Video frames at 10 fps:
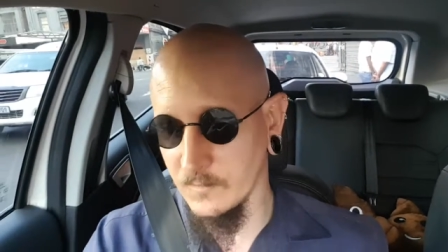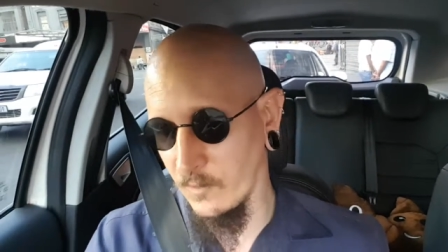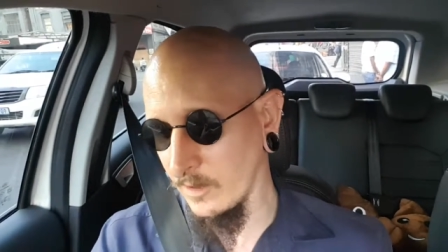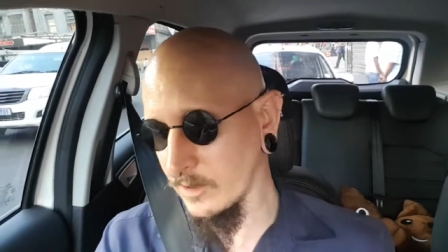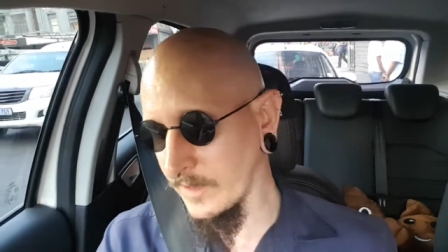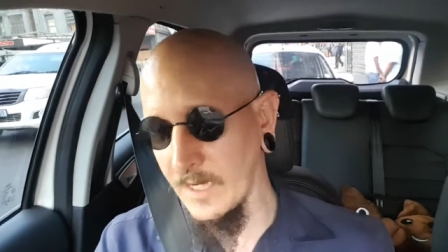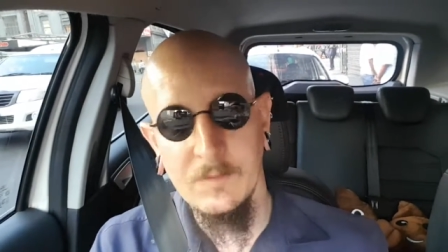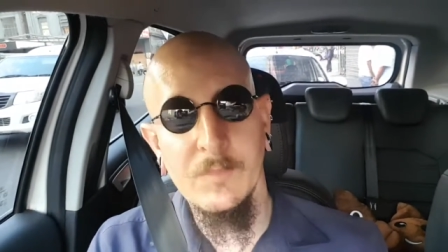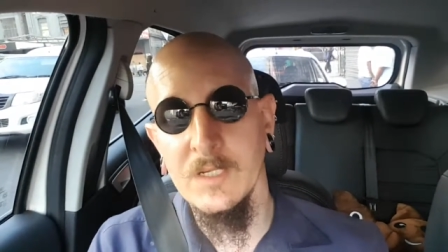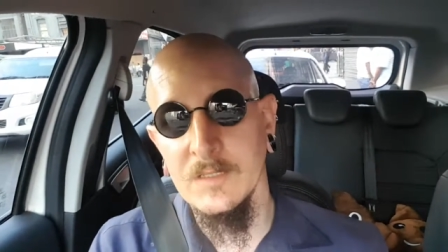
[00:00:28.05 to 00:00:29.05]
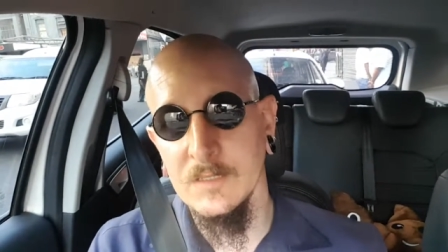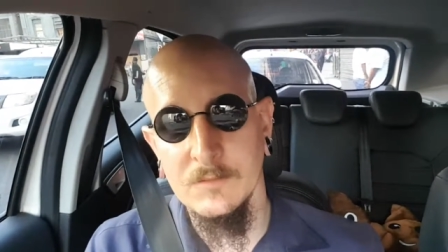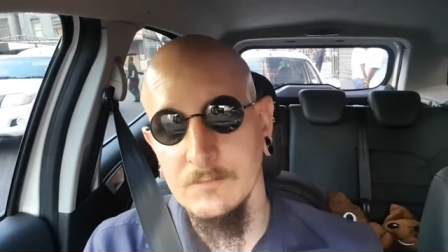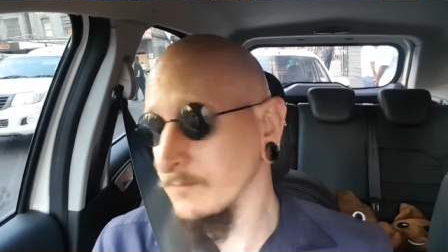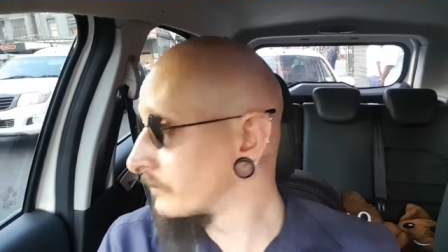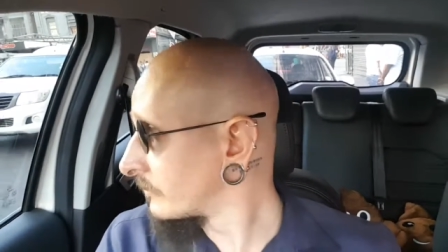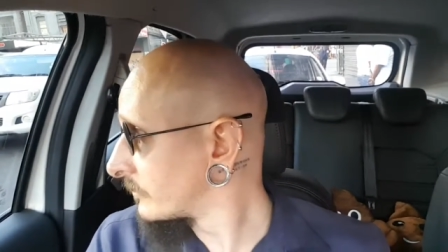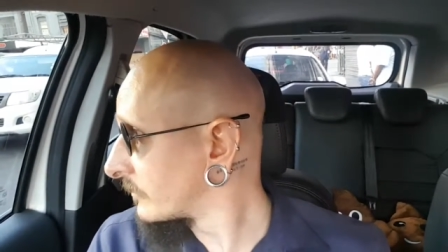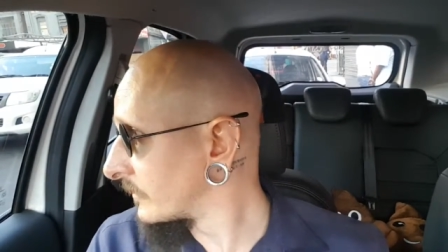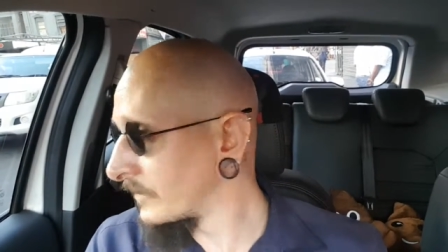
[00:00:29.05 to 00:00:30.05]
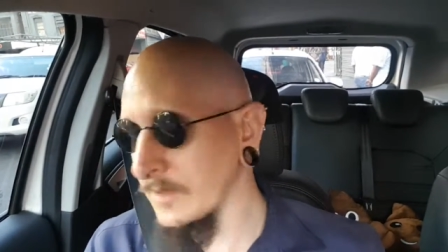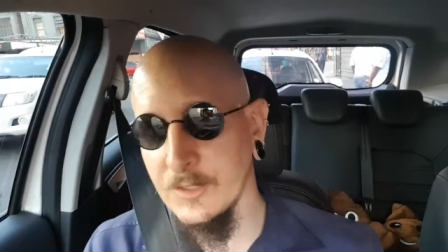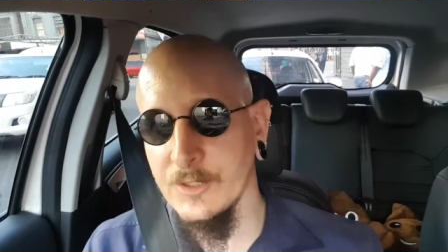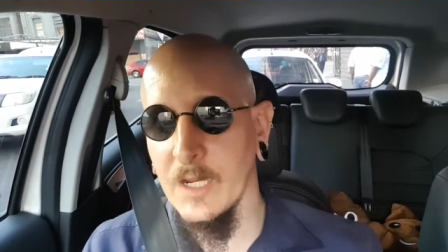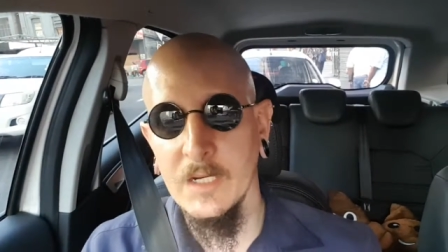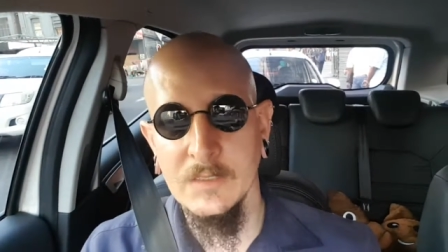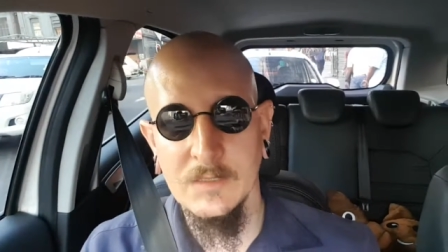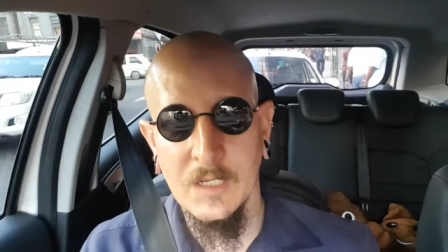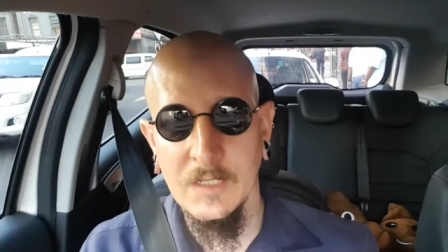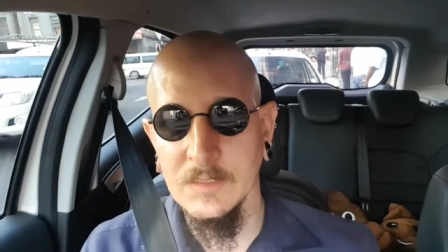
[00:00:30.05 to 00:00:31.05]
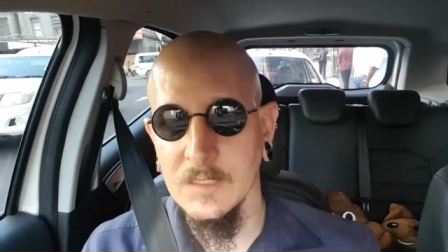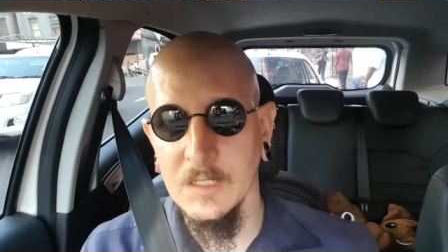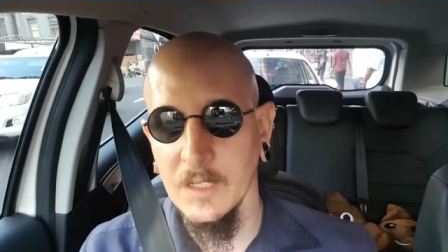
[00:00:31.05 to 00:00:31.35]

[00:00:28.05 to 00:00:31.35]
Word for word: rolled on eight minutes and literally I would I would said